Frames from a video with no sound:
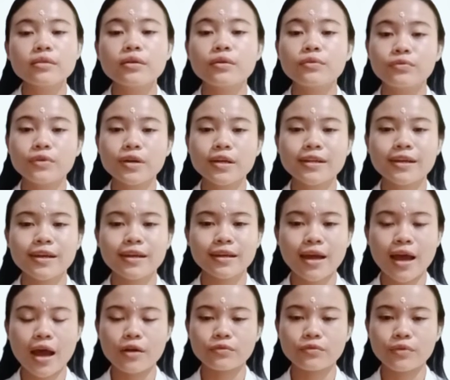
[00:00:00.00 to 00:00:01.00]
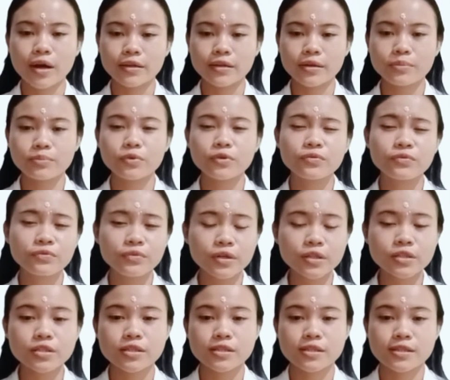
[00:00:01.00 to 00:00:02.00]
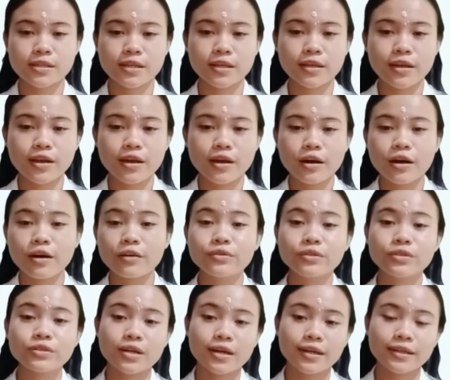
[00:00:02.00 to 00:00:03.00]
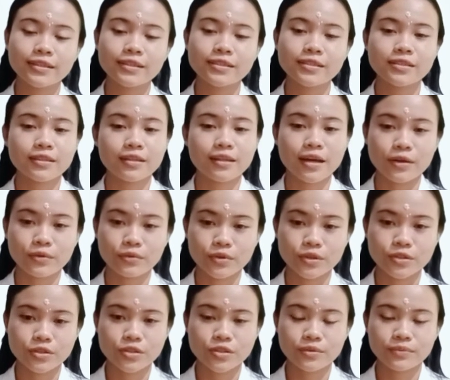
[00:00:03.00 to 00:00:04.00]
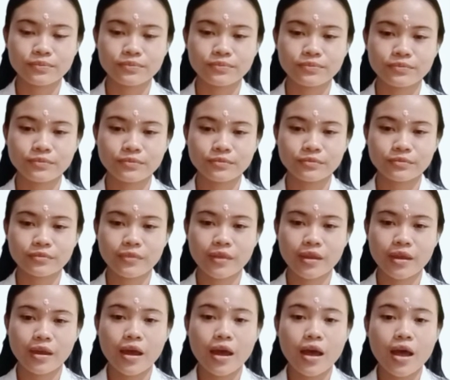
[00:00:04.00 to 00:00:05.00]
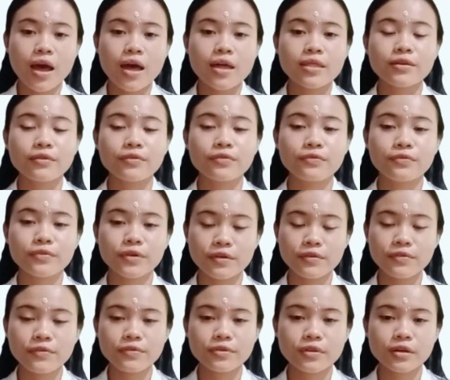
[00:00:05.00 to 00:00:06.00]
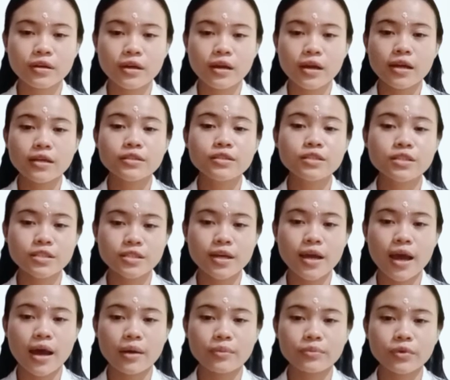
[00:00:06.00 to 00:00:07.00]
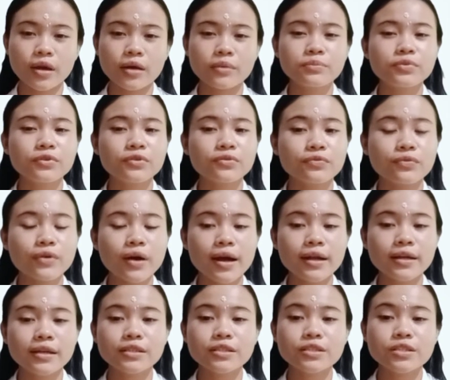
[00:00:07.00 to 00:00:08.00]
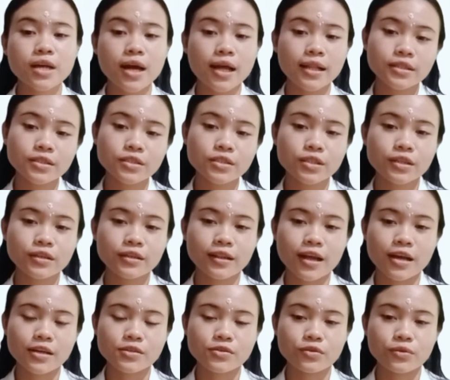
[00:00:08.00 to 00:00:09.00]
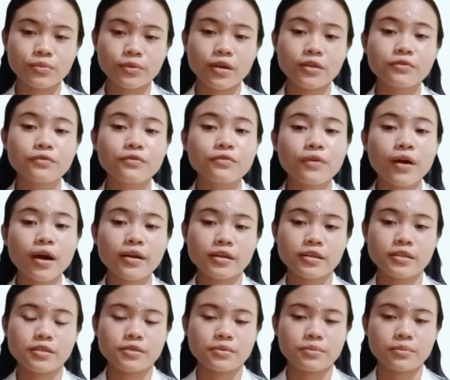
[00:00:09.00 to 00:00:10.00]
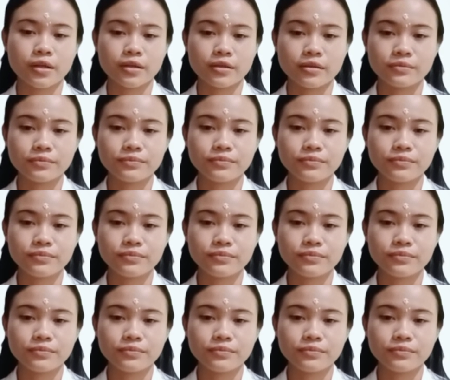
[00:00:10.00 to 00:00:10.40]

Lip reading: the reading and writing proficiency of the targeted language. The fifth, GTM can provide a challenging classroom environment.